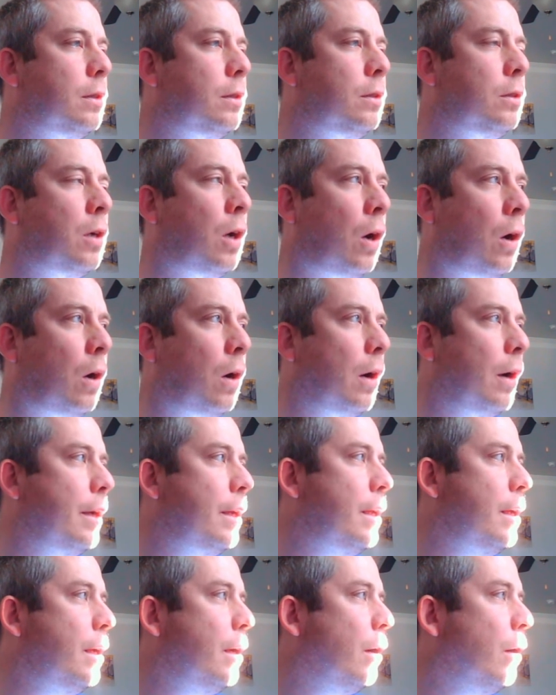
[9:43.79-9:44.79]
card
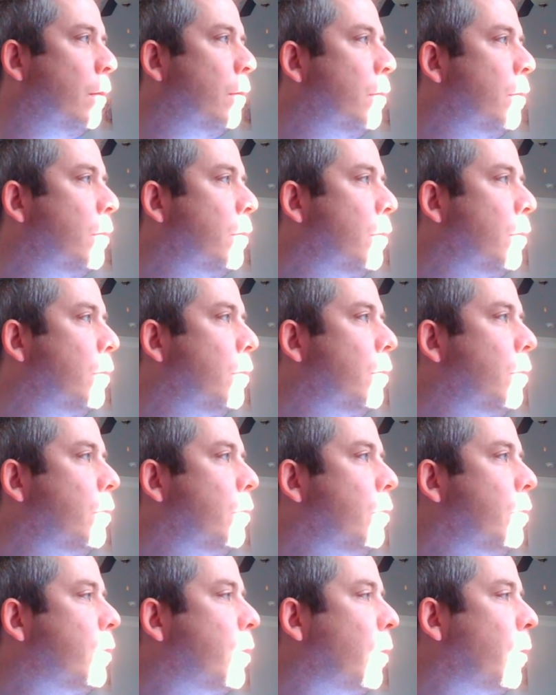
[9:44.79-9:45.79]
here,
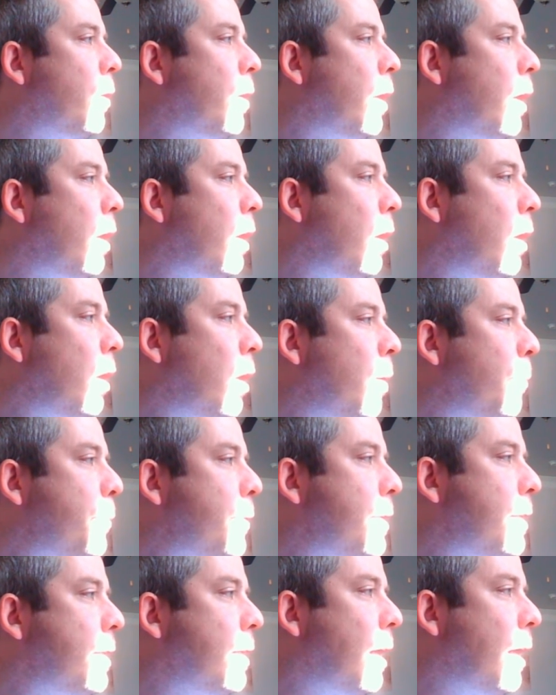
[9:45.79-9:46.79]
you go to
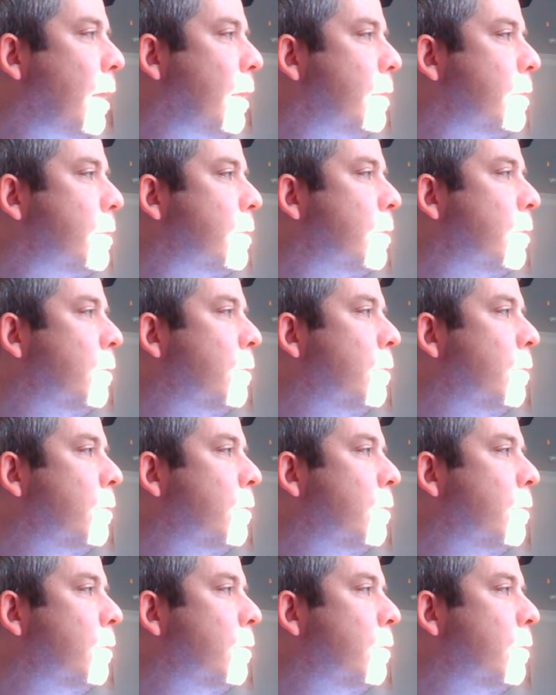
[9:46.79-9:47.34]
update,